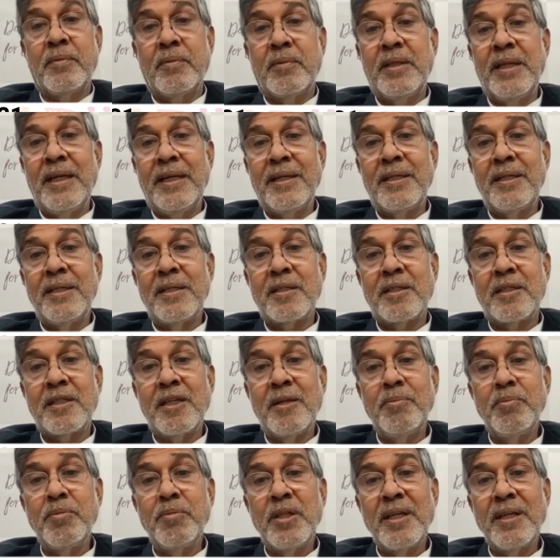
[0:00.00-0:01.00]
that is
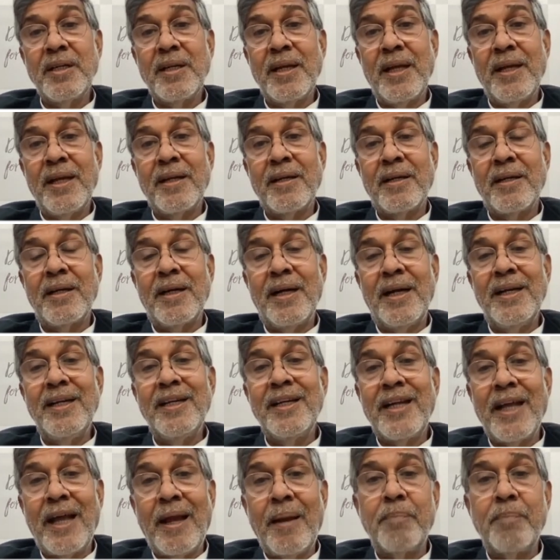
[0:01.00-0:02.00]
something like
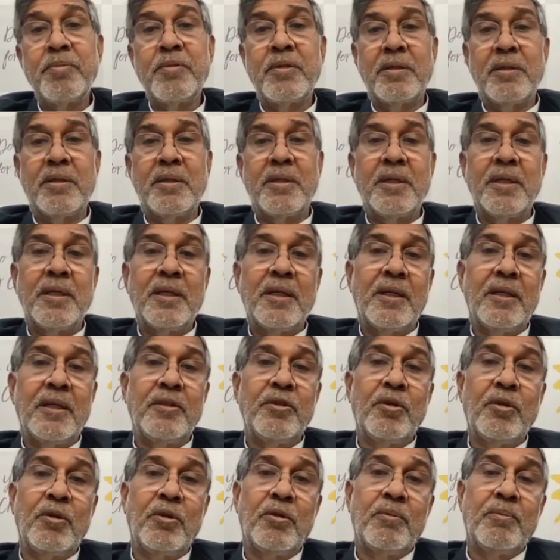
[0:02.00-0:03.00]
untapped,
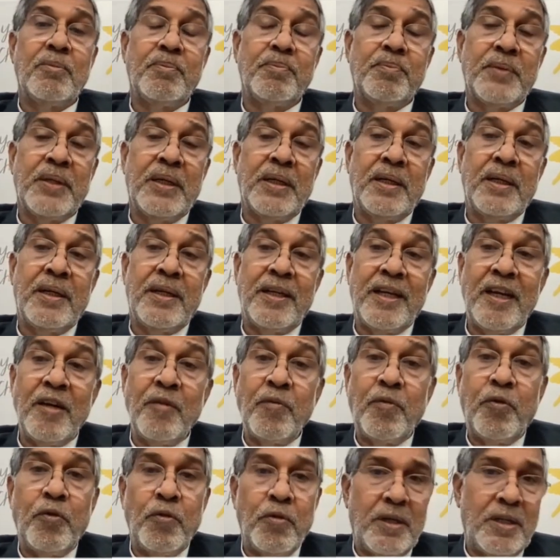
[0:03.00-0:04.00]

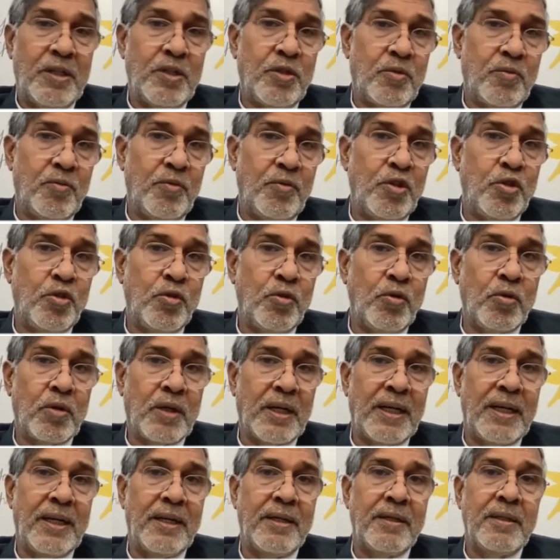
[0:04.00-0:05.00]
influence, which you
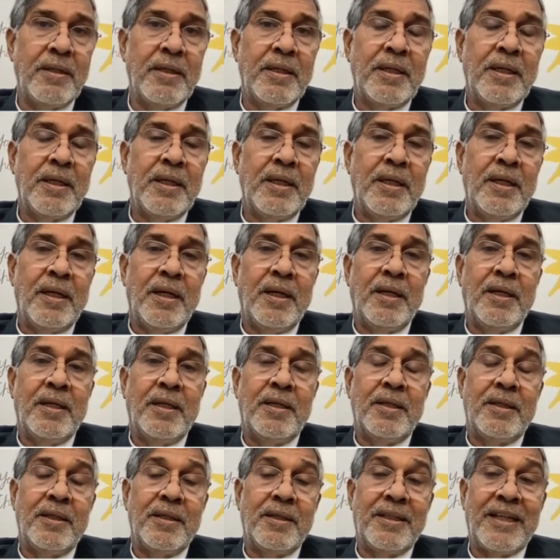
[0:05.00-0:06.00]
can
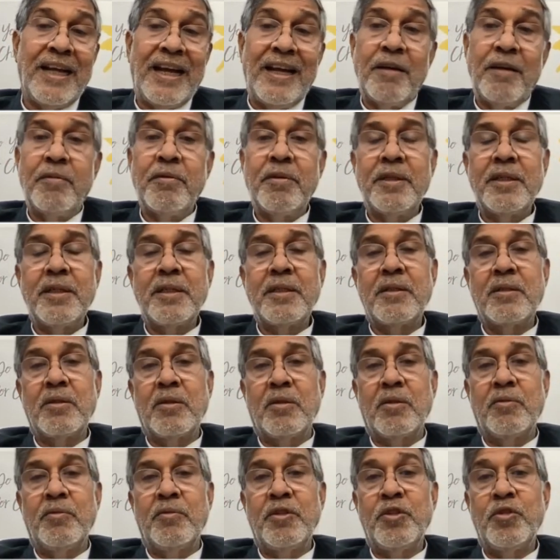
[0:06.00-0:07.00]
divert,
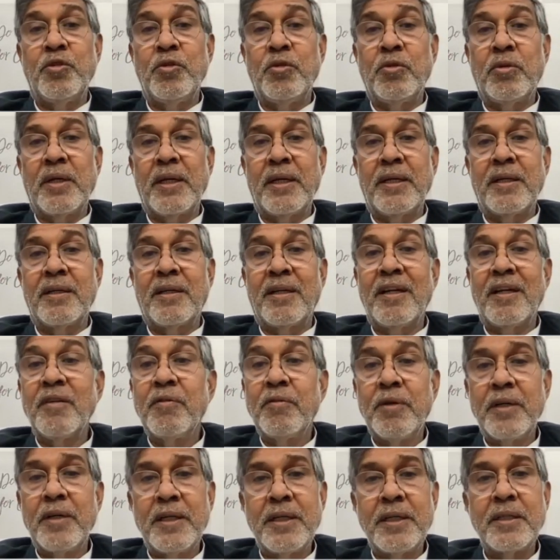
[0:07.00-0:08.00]
or which you can
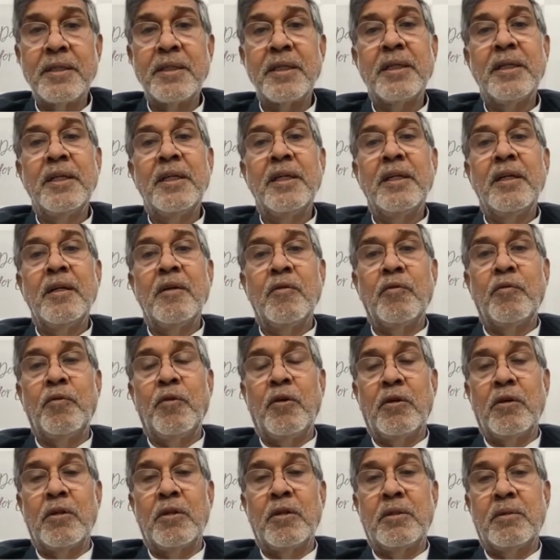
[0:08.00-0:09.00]
convert
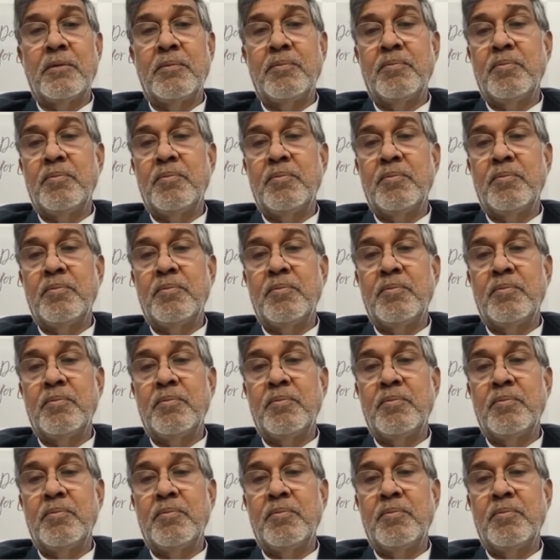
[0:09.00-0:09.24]
for